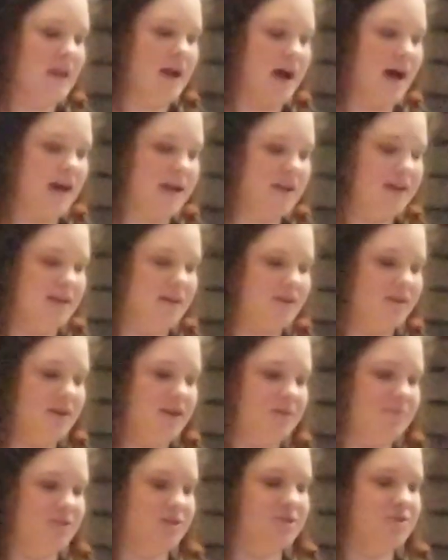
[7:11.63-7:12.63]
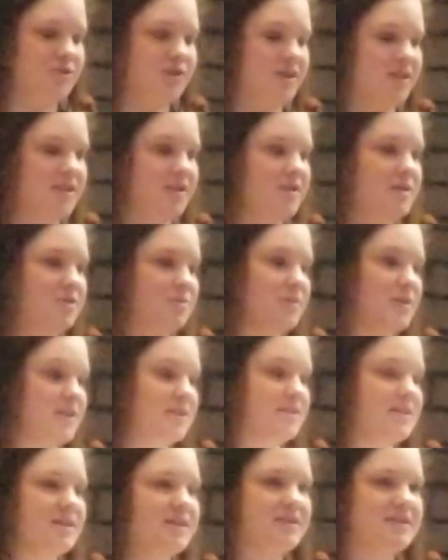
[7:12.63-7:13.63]
I hear he would trick the new
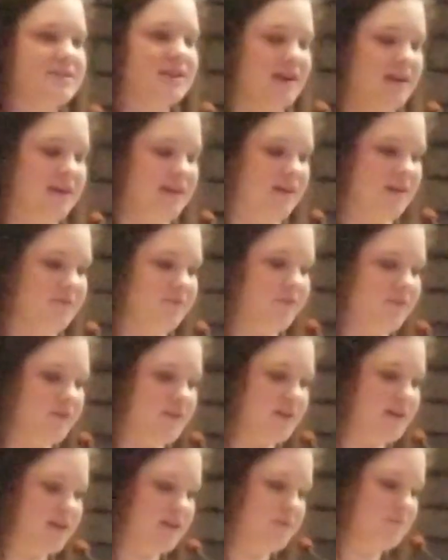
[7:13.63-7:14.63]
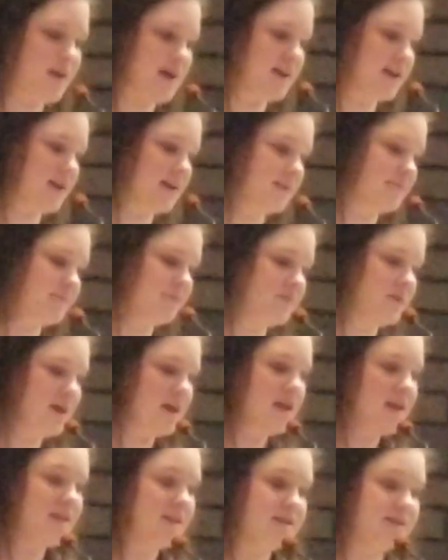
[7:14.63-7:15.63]
ones into signing up for the honey wagon.
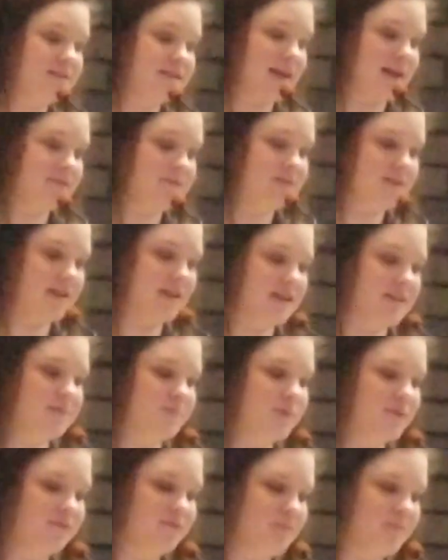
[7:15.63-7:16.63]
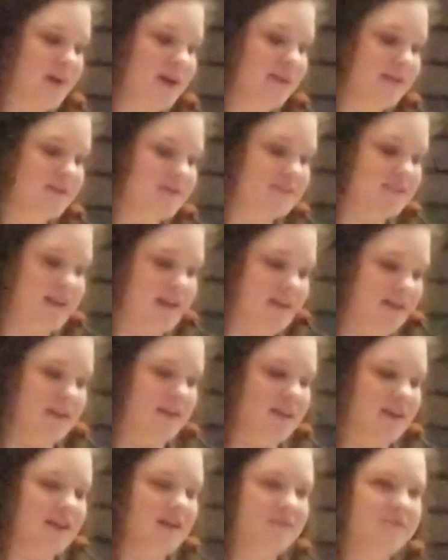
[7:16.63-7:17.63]
This sounds nice, but from my
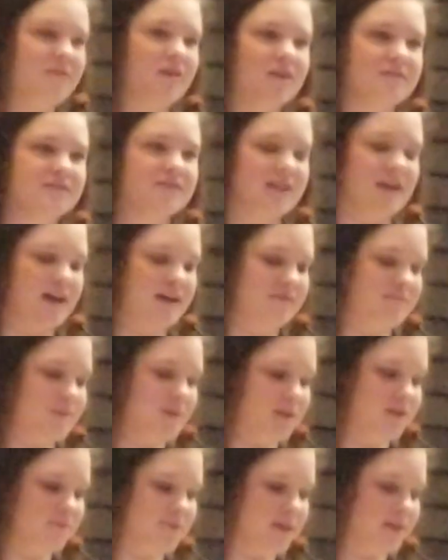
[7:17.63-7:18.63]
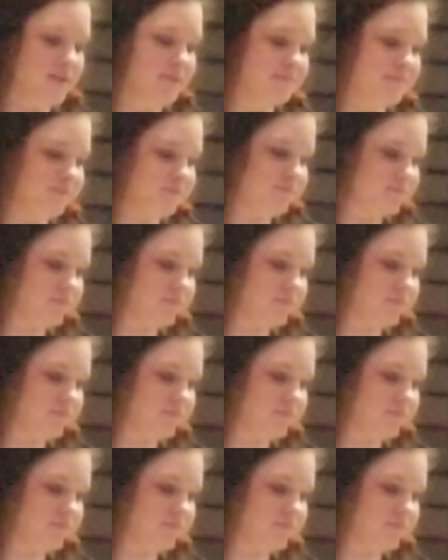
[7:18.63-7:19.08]
understanding, it involves a lot of manure.